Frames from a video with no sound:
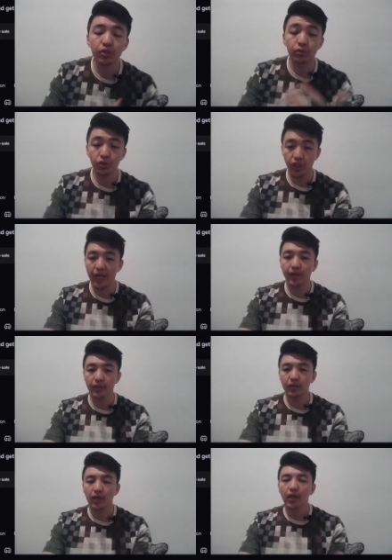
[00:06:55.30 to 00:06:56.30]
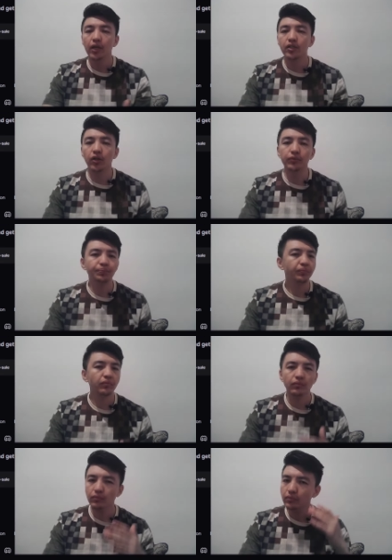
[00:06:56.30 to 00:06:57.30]
Make sure to check it. So
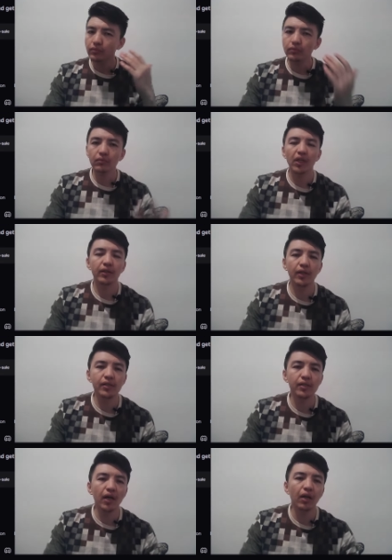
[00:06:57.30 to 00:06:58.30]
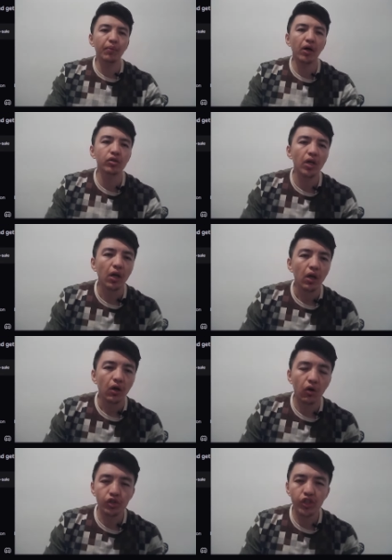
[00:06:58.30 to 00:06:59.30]
this is all about
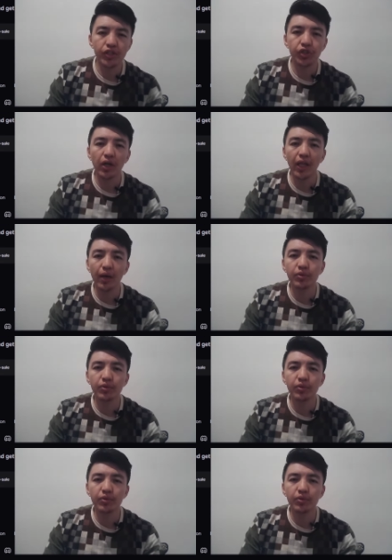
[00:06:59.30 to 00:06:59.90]
Orchestra